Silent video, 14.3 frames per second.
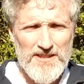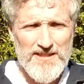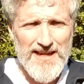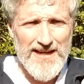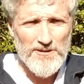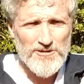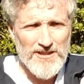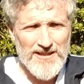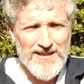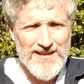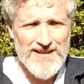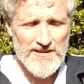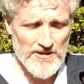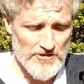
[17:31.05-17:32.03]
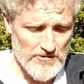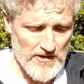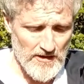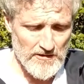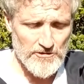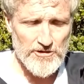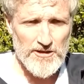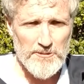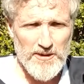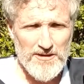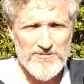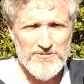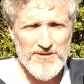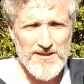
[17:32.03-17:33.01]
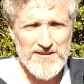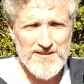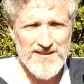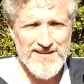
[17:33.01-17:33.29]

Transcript: doubt, because you can't see my feet,